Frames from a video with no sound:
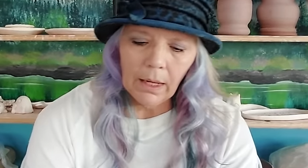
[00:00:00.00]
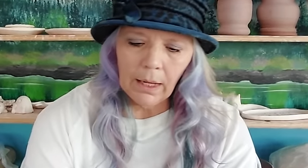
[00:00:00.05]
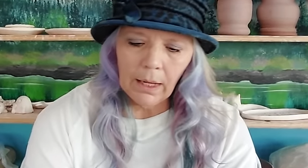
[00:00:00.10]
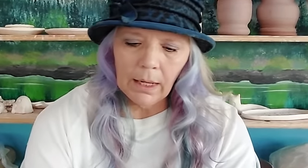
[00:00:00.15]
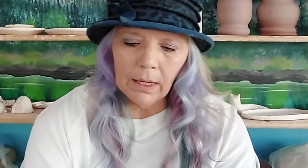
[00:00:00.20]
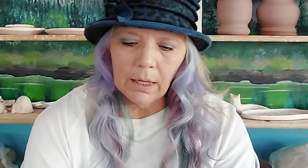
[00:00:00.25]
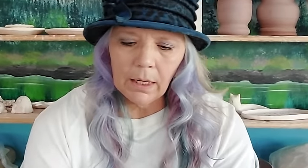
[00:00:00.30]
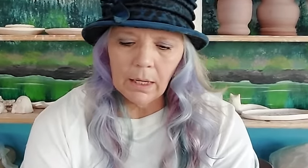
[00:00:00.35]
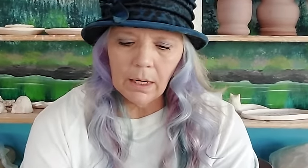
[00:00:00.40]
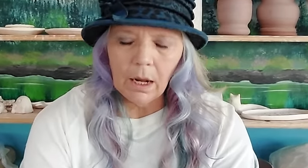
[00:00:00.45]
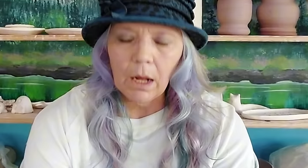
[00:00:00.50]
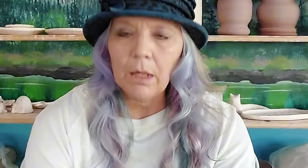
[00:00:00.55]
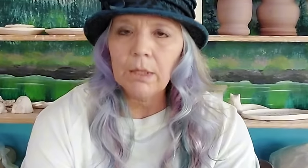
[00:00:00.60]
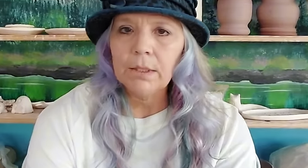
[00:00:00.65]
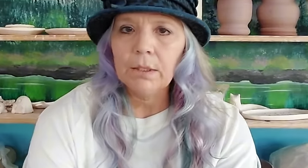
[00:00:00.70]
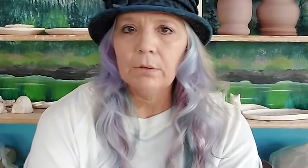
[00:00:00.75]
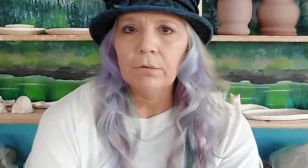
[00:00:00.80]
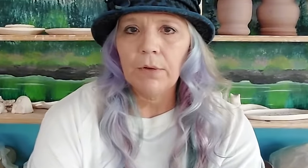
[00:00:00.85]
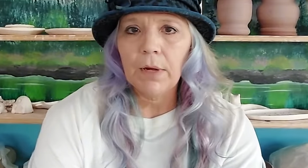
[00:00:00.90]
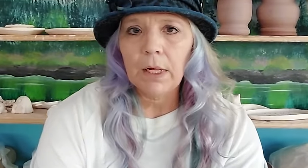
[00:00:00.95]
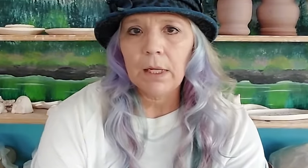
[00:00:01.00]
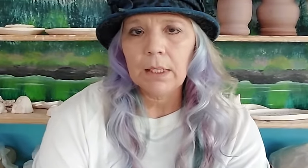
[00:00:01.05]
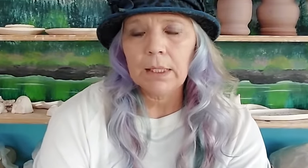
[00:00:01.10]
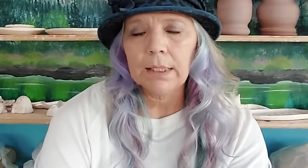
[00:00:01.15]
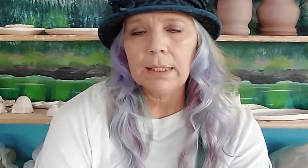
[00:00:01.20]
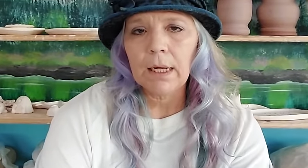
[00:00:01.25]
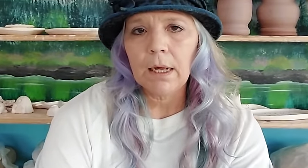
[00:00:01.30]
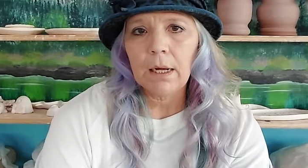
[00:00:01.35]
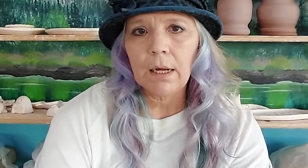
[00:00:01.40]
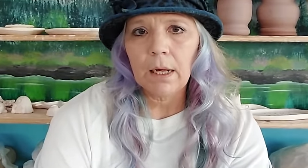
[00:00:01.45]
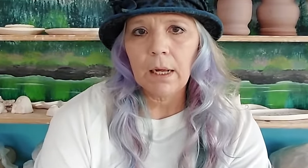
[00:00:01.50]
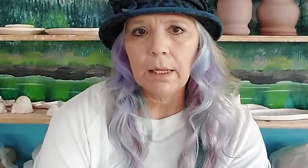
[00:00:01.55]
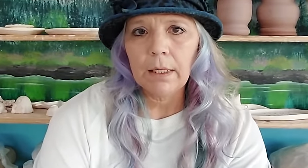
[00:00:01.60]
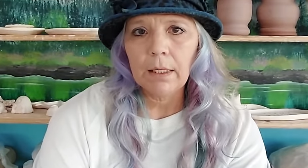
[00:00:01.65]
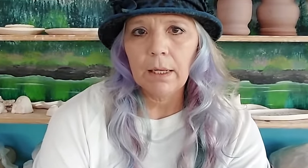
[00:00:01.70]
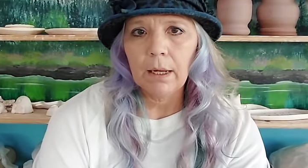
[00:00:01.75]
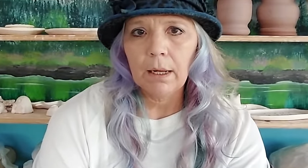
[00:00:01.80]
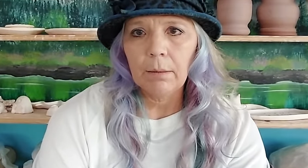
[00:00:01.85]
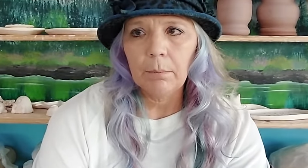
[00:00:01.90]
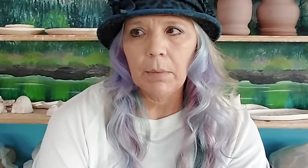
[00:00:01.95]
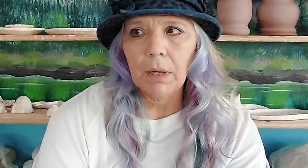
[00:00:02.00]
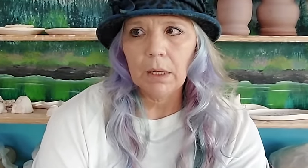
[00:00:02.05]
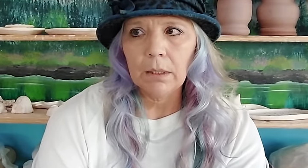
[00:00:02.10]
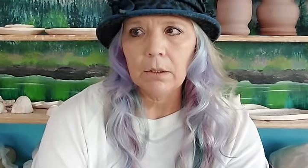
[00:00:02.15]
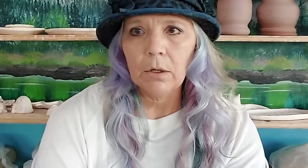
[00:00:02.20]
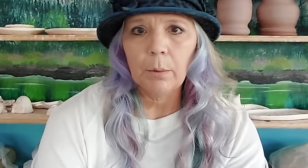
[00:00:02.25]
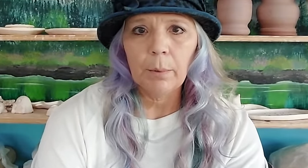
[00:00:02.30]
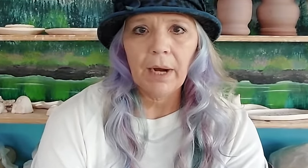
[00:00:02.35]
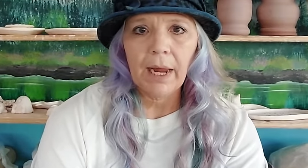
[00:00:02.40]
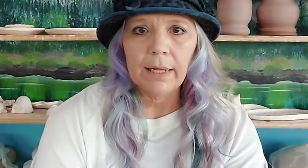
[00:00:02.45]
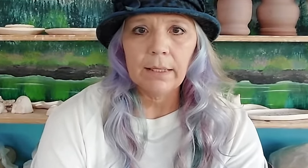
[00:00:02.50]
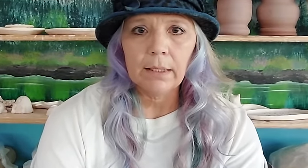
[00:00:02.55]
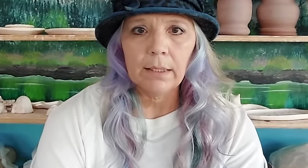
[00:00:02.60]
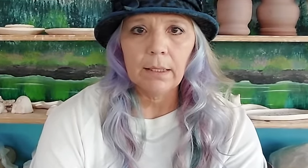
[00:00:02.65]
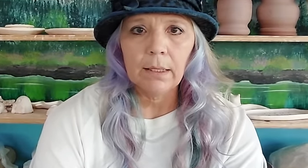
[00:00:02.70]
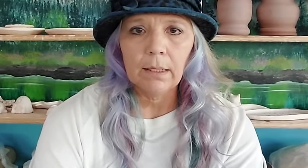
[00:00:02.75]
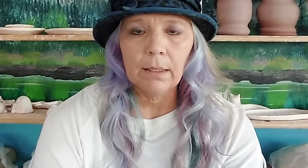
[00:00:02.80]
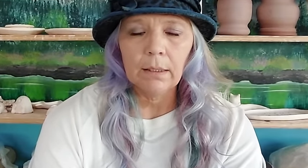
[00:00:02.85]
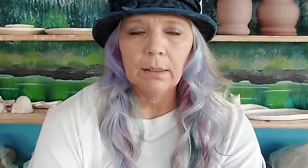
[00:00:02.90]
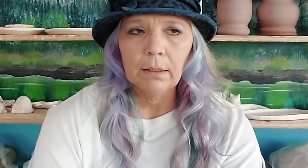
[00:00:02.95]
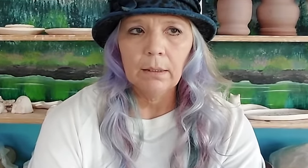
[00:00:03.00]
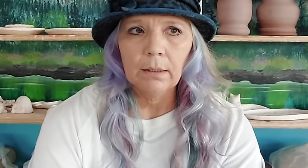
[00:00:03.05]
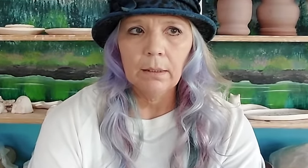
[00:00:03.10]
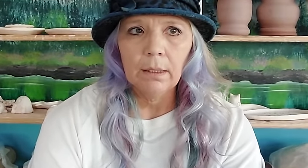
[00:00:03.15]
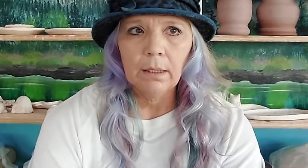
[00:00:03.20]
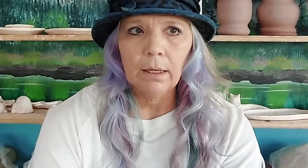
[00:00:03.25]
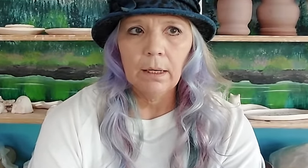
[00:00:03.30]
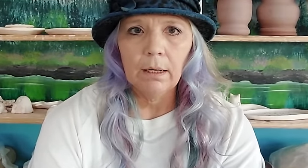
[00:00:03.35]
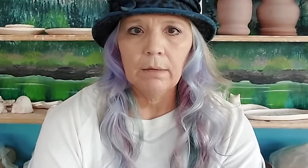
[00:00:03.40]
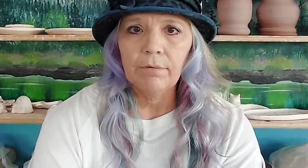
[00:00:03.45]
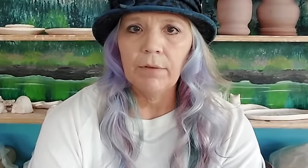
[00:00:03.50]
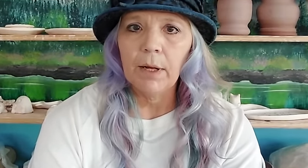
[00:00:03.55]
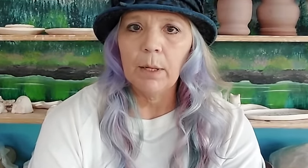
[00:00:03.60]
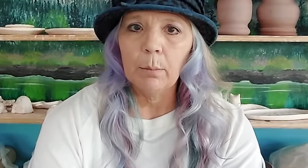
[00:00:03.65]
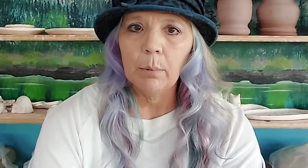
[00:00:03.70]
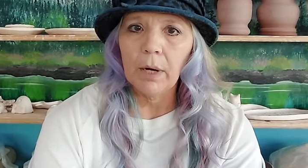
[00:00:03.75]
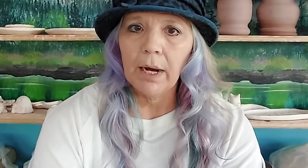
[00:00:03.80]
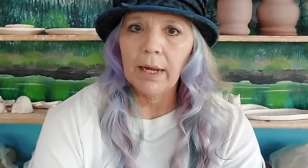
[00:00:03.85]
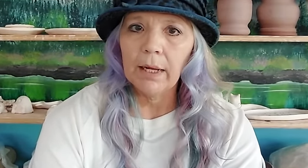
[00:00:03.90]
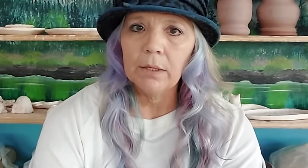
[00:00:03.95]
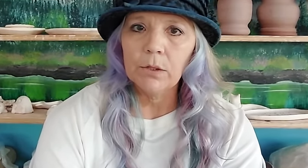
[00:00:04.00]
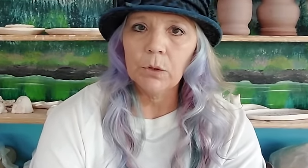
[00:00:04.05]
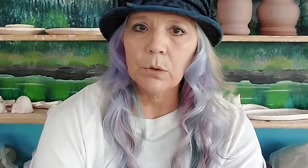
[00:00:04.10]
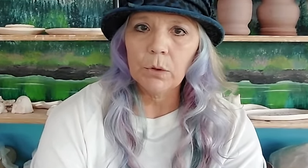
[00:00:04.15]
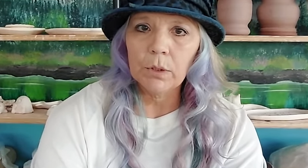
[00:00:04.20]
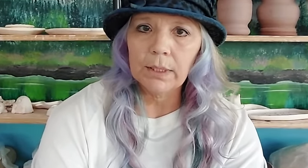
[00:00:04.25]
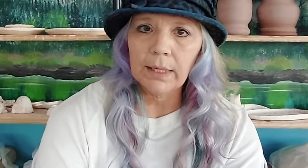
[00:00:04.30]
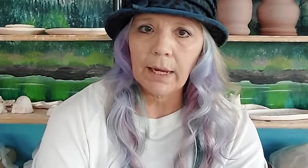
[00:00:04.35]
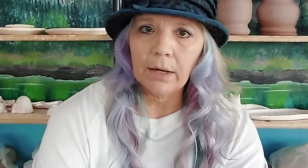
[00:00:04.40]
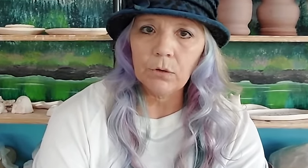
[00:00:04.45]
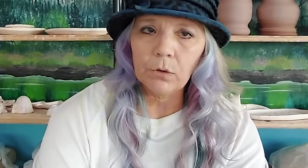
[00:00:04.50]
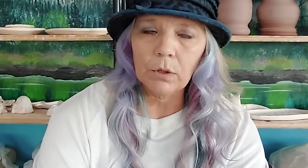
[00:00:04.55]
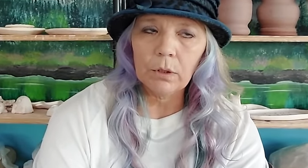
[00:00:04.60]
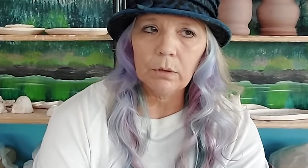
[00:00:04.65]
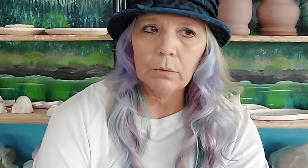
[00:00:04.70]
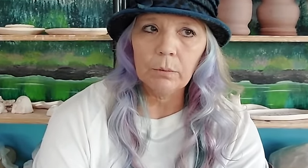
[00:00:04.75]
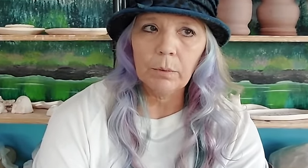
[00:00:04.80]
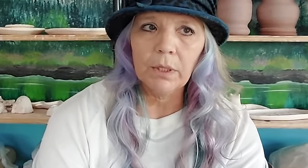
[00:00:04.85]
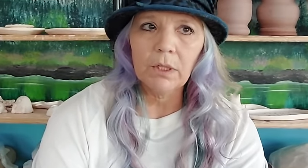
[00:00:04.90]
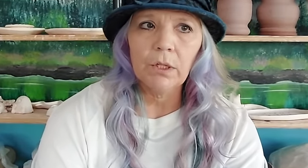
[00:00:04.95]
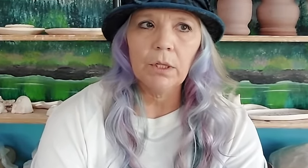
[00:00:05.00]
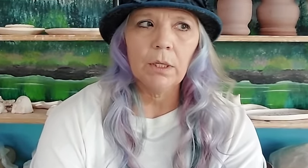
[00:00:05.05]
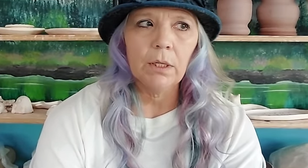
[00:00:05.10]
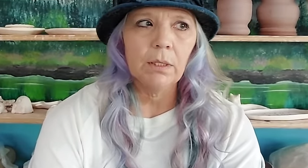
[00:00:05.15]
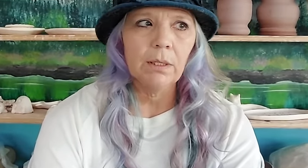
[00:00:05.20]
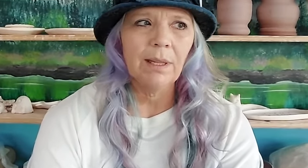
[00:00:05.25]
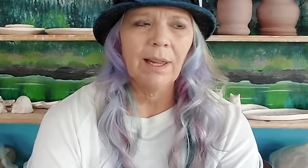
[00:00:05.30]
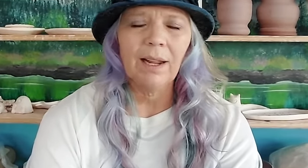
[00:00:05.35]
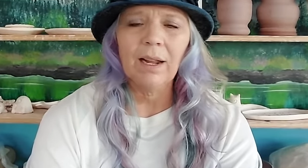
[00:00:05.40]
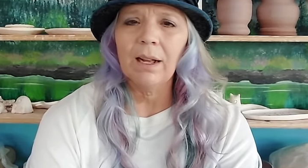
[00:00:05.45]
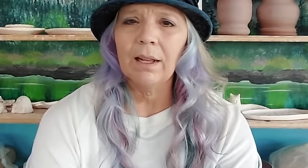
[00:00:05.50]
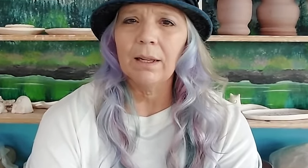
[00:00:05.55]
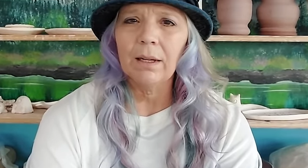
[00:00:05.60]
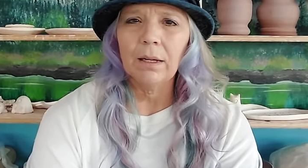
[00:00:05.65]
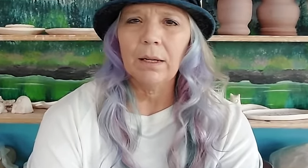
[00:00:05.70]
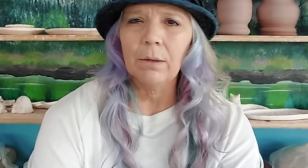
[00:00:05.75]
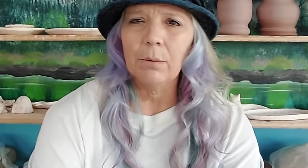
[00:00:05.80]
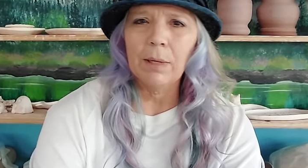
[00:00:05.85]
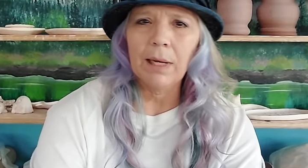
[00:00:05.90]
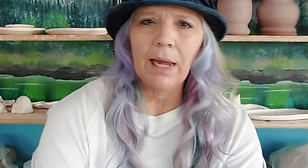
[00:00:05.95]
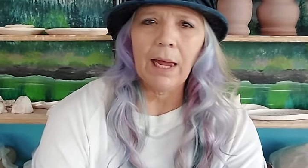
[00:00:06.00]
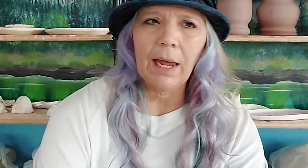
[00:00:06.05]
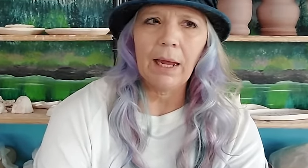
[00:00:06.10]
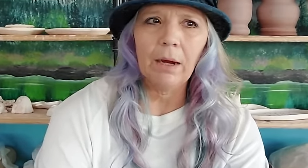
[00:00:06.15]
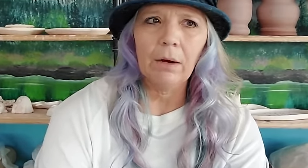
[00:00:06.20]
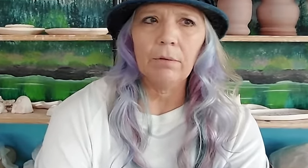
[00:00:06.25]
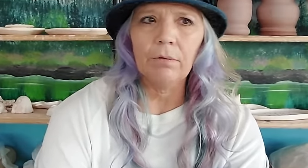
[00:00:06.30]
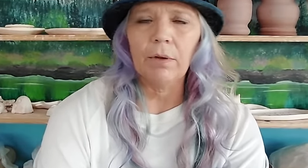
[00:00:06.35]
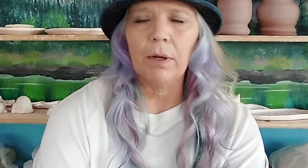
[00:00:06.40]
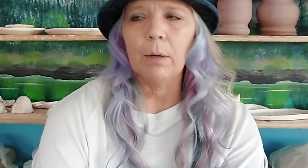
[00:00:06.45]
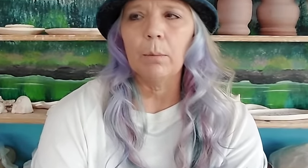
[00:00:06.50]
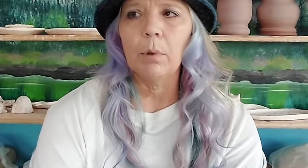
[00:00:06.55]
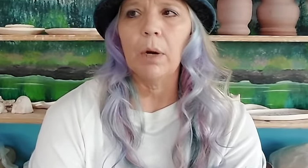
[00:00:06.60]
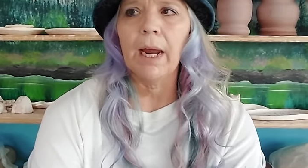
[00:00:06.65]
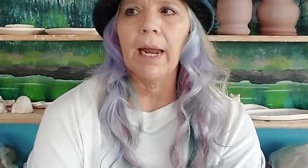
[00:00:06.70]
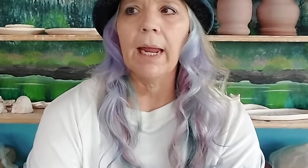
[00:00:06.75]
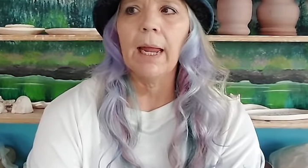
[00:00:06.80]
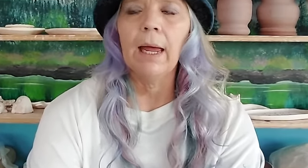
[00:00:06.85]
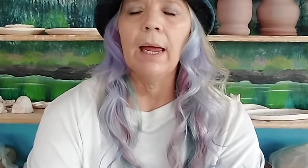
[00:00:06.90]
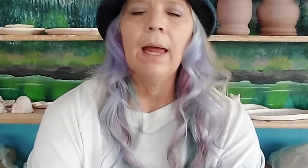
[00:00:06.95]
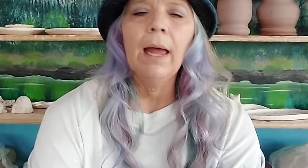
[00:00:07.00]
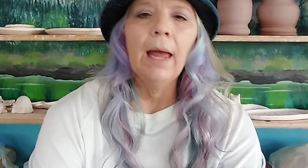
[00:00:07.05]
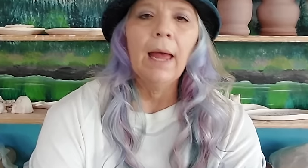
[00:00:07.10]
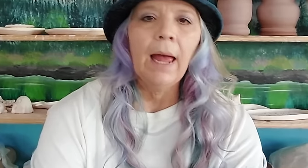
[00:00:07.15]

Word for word: it also falls on um, October has a, a, fall break school schedule, which is they call it UEA or fall break,